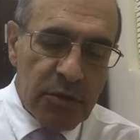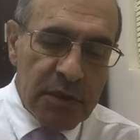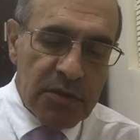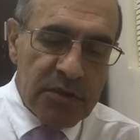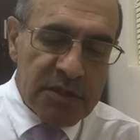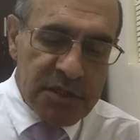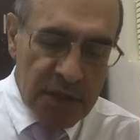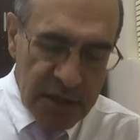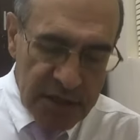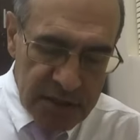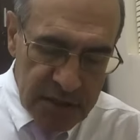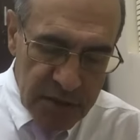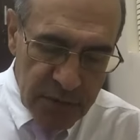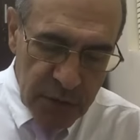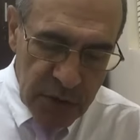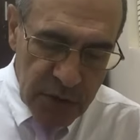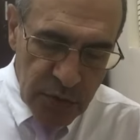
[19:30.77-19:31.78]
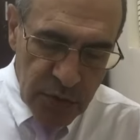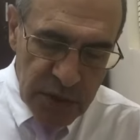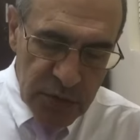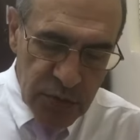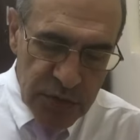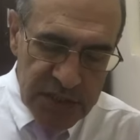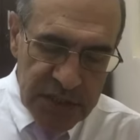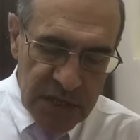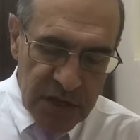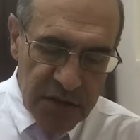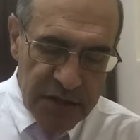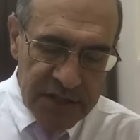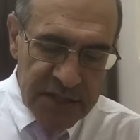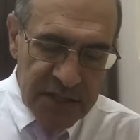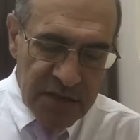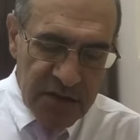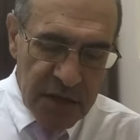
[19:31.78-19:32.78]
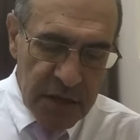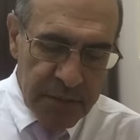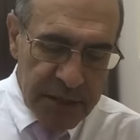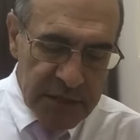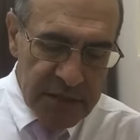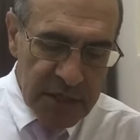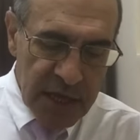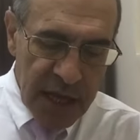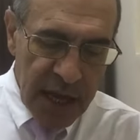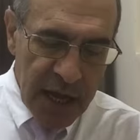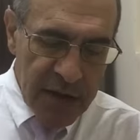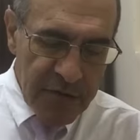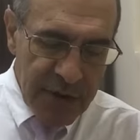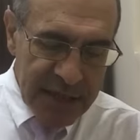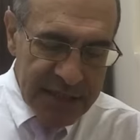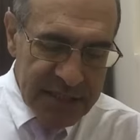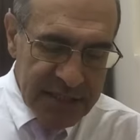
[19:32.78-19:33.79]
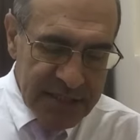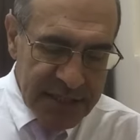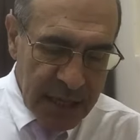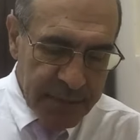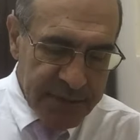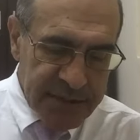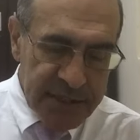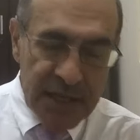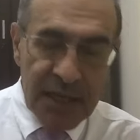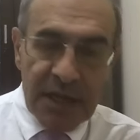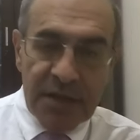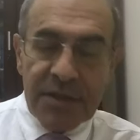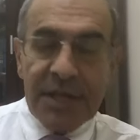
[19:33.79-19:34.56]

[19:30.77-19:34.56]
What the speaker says: when you start the word with say this agreement and write it in capital,